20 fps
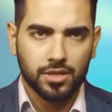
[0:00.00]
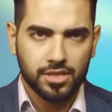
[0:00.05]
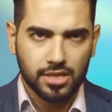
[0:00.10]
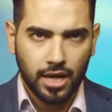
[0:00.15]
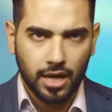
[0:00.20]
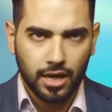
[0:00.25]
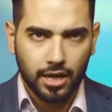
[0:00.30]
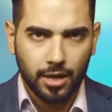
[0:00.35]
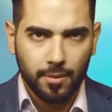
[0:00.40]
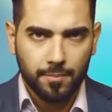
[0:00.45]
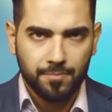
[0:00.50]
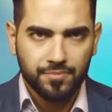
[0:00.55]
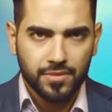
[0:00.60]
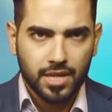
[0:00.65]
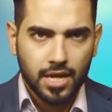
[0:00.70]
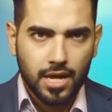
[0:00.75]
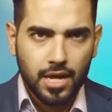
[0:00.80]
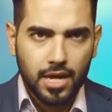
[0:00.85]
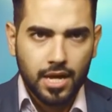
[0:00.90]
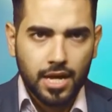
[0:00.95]
ta'ala.
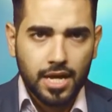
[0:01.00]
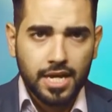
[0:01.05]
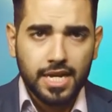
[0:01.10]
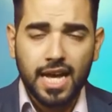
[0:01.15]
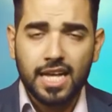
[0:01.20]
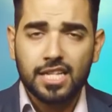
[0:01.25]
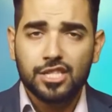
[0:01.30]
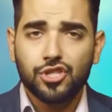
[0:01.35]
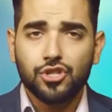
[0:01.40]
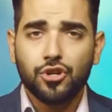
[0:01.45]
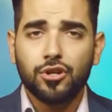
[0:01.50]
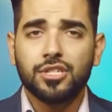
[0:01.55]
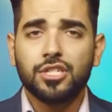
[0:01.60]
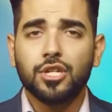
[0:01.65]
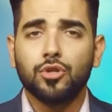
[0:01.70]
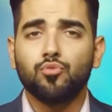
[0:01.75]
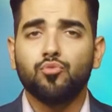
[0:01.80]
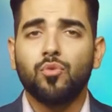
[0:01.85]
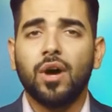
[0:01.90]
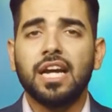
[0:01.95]
He has
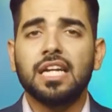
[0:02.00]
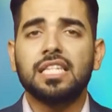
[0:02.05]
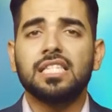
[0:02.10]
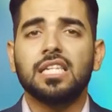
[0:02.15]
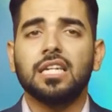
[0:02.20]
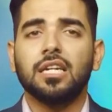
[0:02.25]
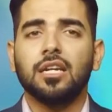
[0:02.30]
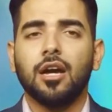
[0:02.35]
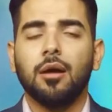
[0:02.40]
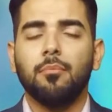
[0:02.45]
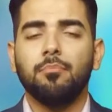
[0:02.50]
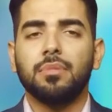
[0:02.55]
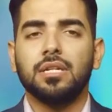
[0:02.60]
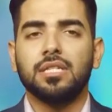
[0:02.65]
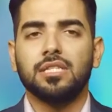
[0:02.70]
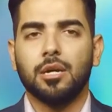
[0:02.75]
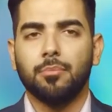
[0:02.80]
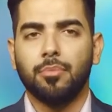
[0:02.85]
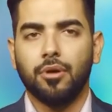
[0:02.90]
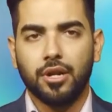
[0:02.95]
certain rights
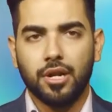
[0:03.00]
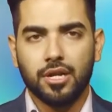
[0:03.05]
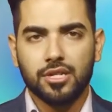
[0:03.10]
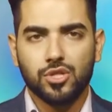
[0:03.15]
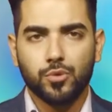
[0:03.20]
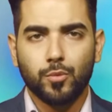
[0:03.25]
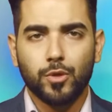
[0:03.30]
incumbent upon us.